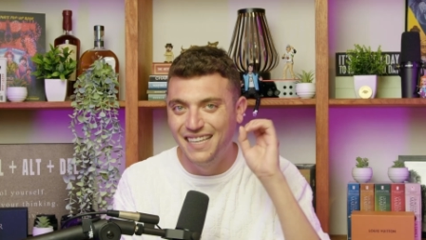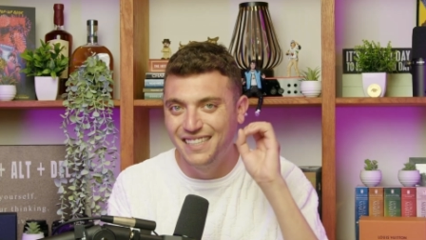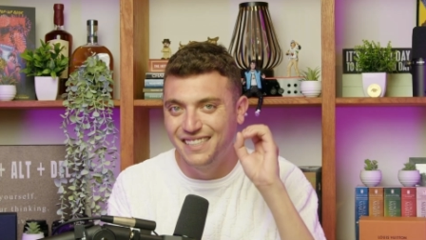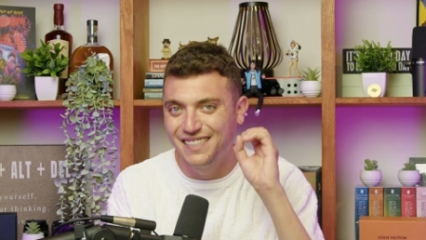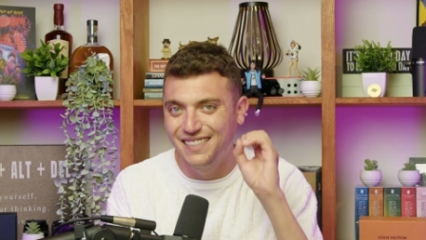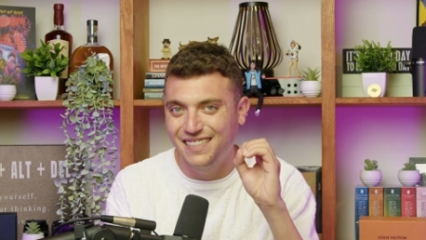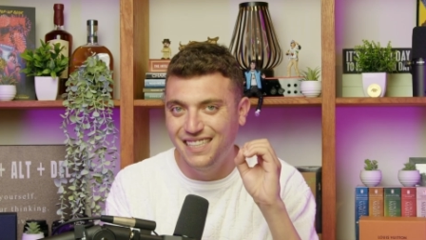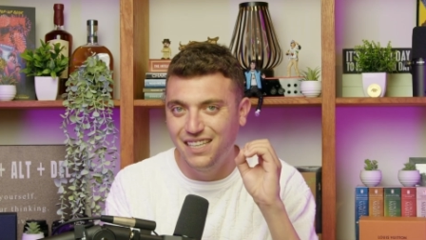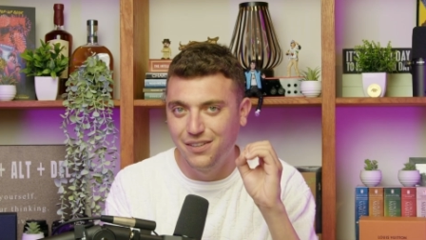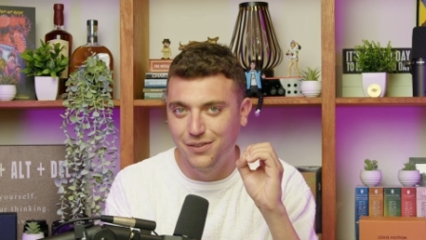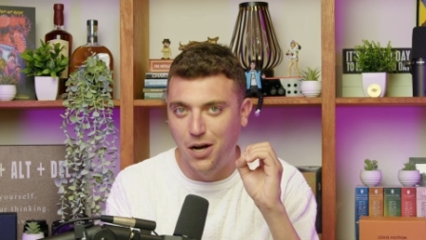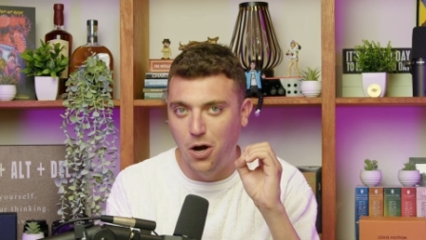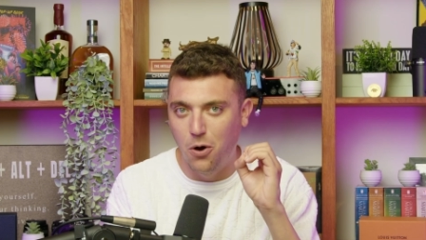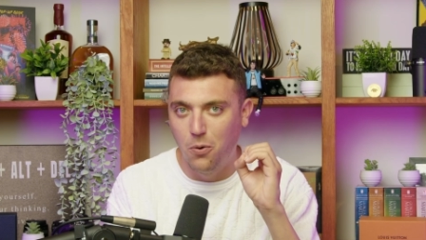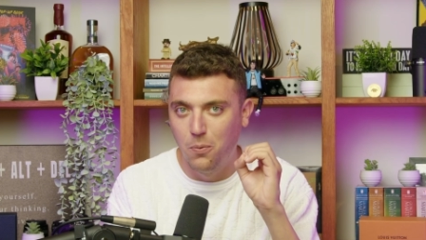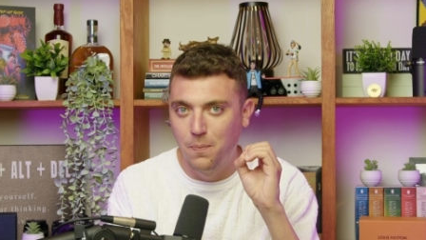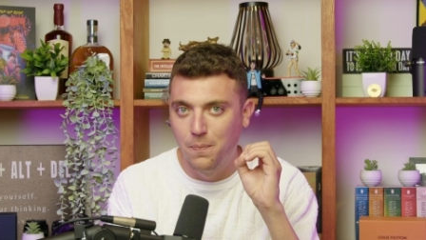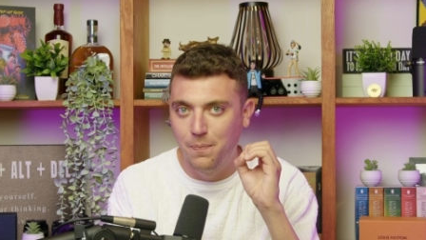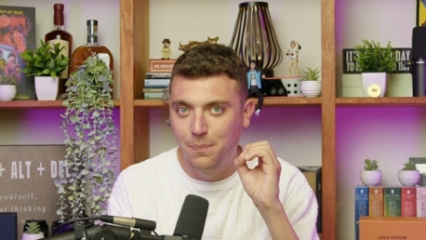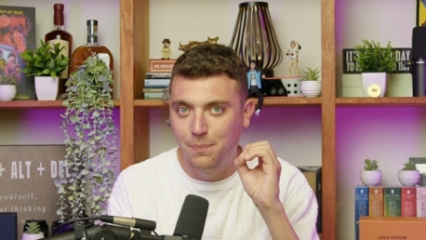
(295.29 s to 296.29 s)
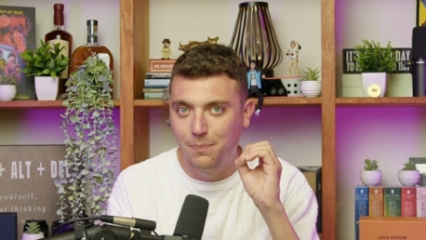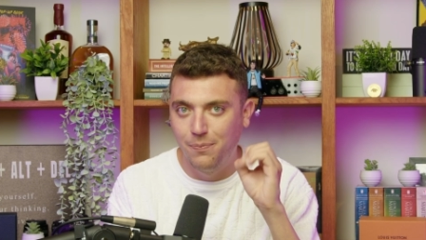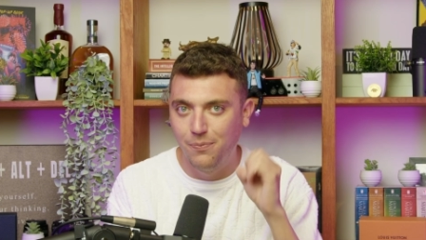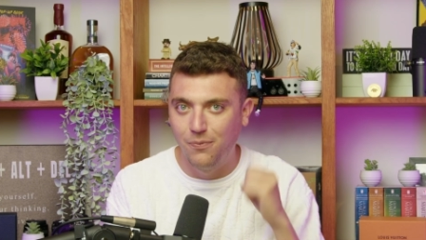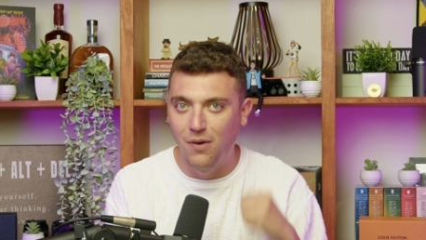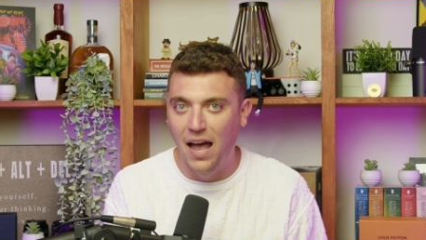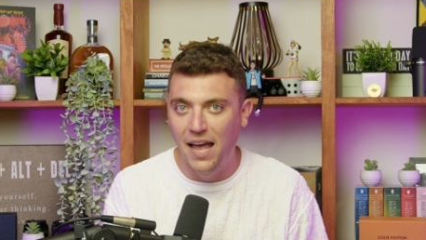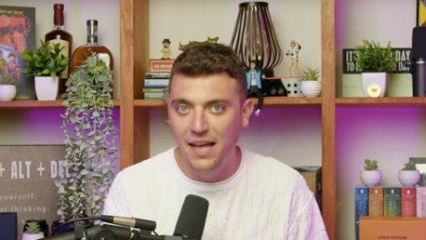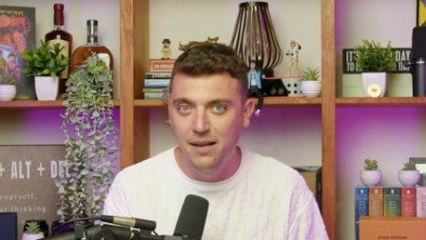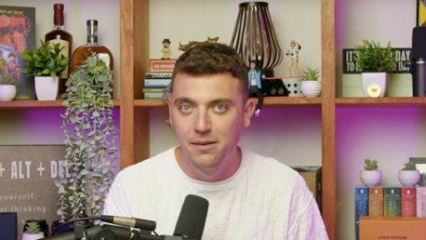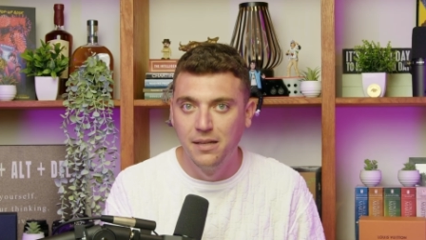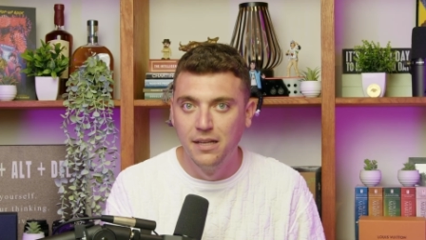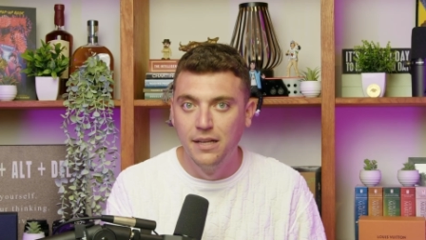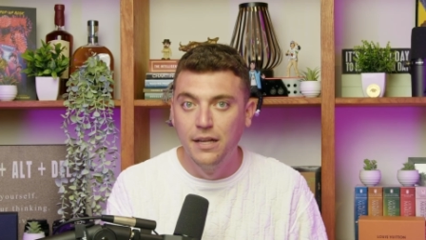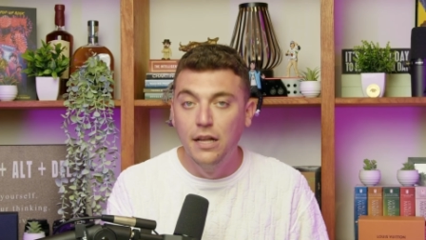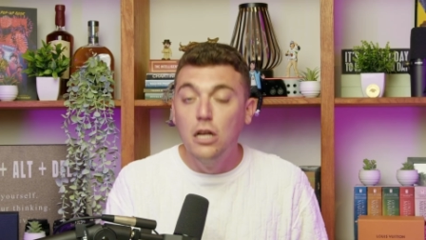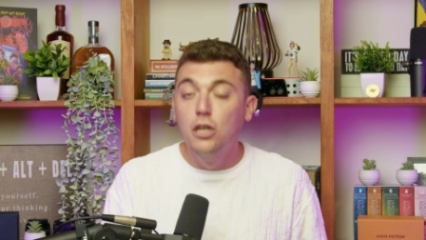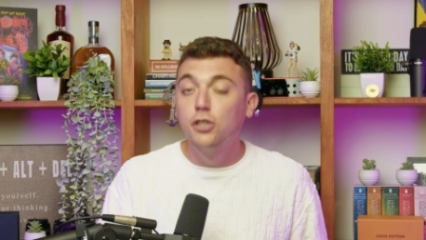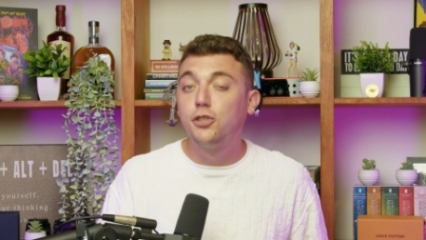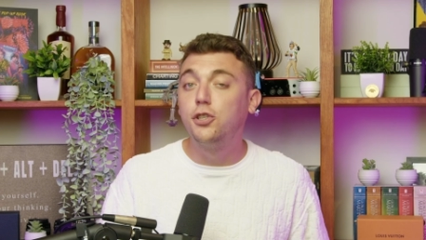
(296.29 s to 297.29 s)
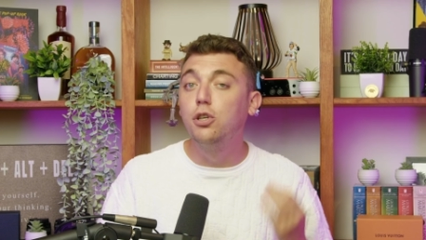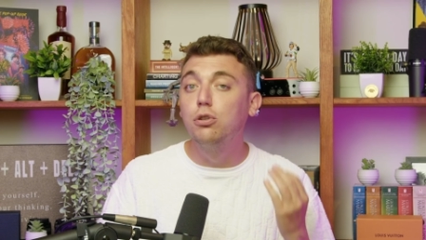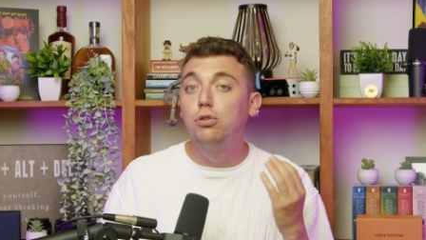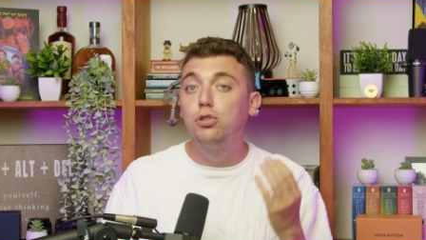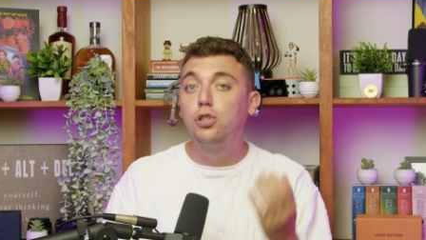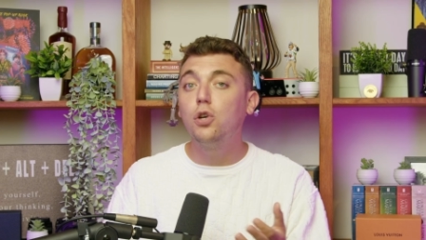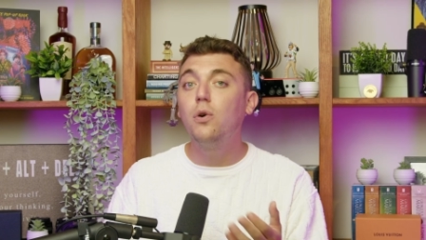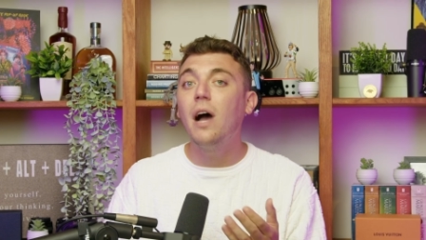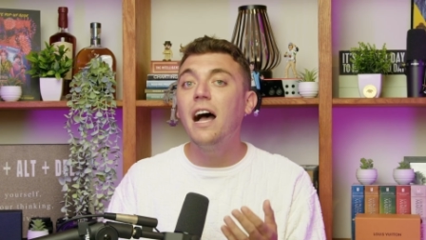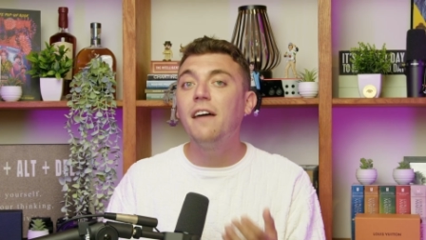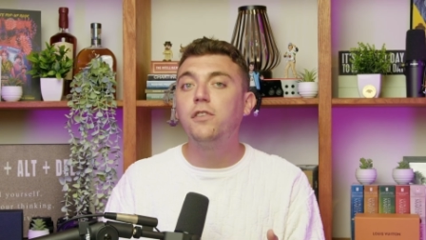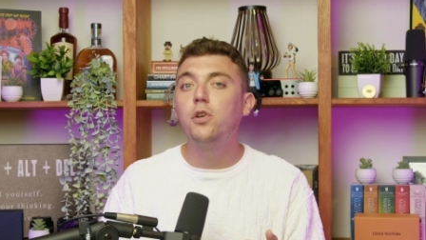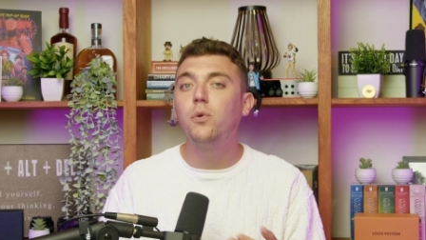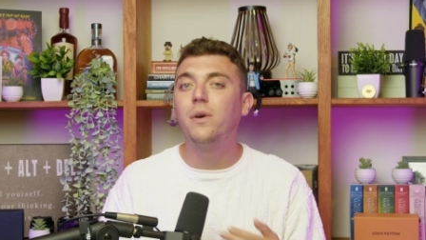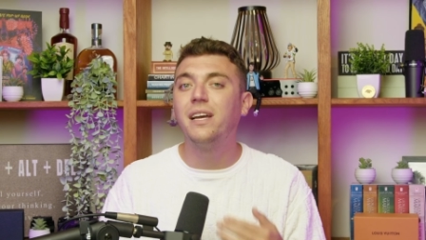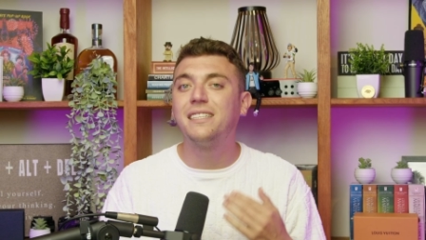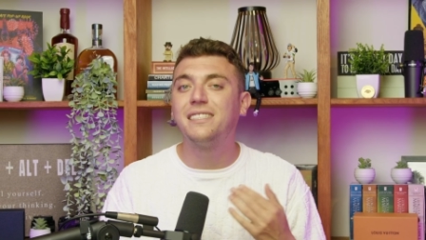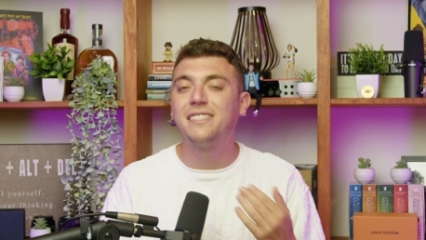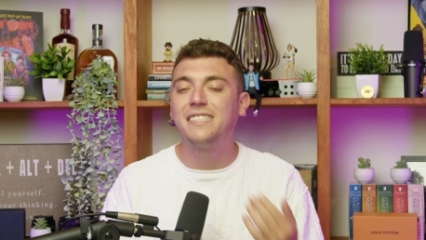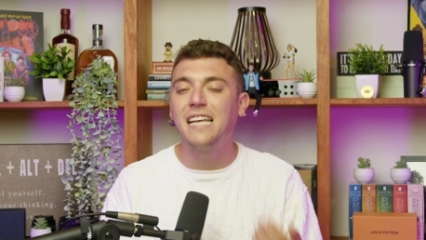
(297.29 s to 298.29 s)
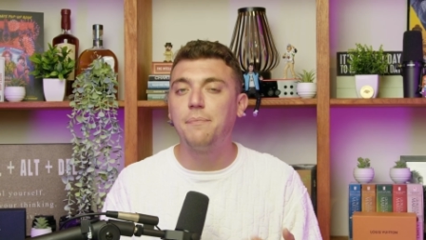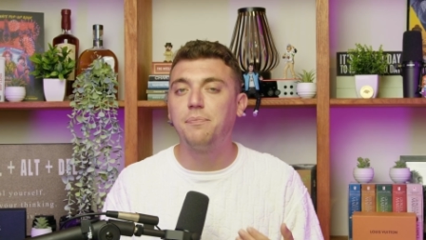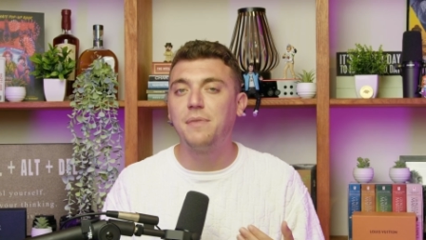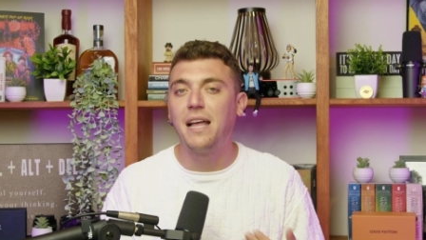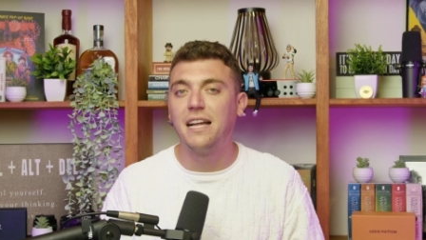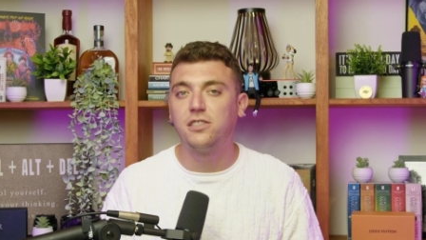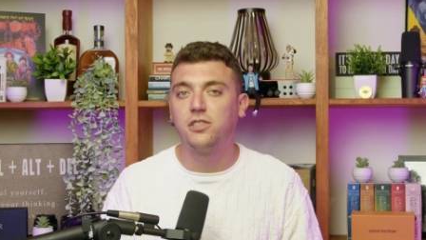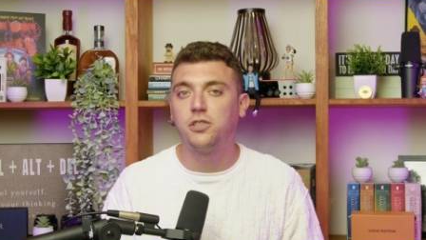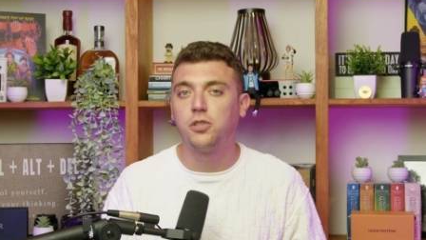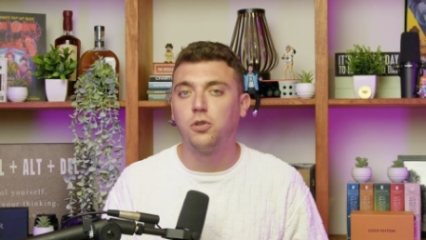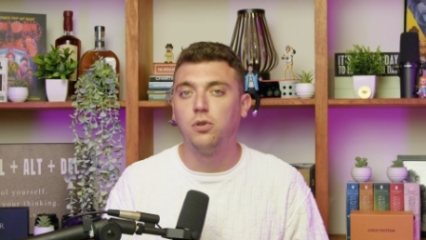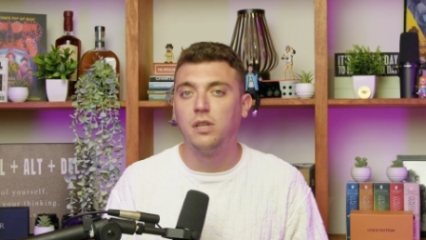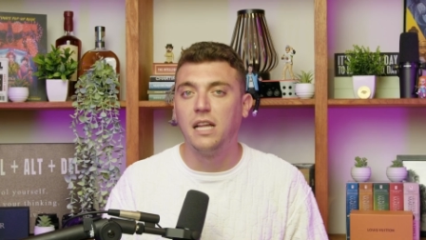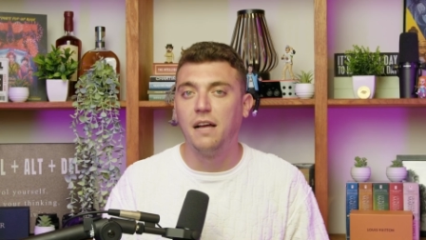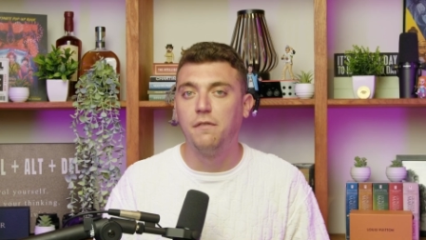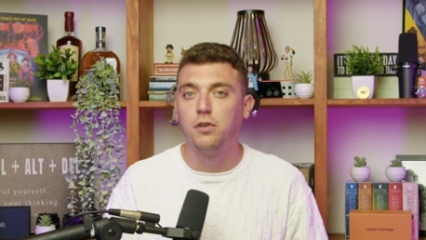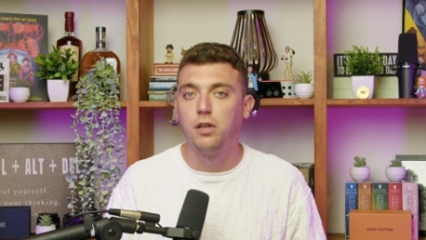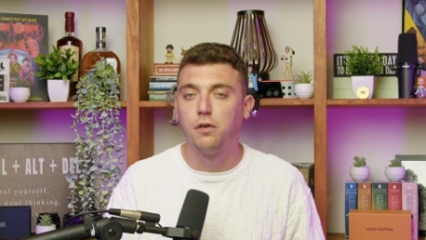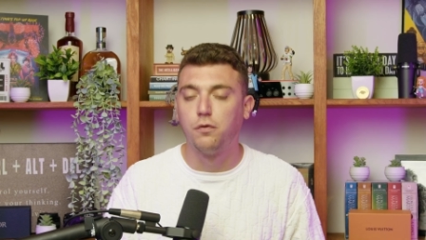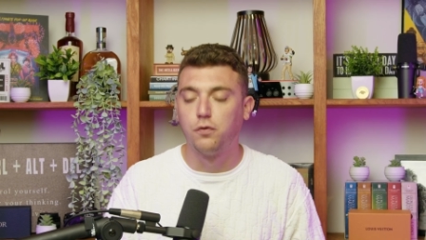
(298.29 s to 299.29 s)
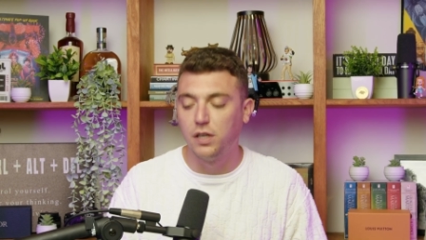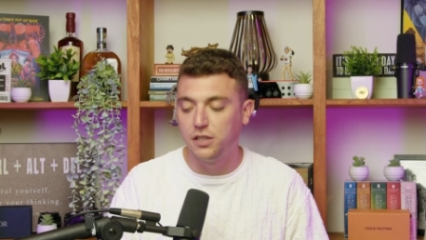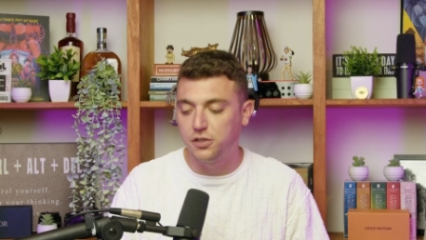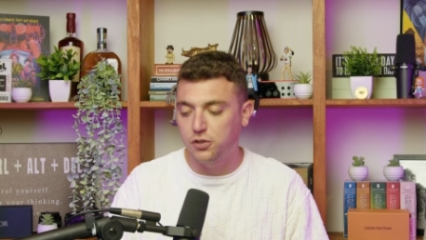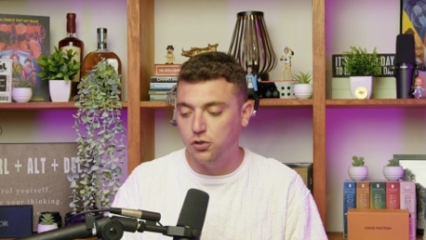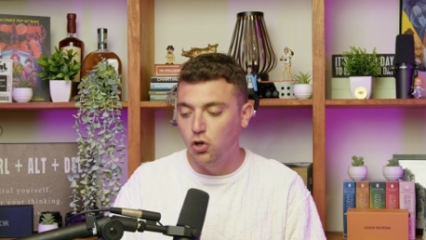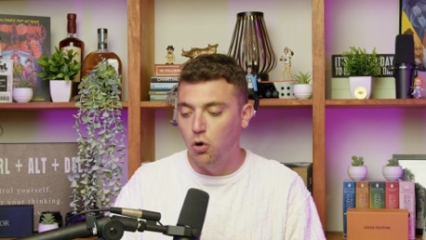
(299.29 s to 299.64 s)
zero, right? So you do have to accept that certain level of risk no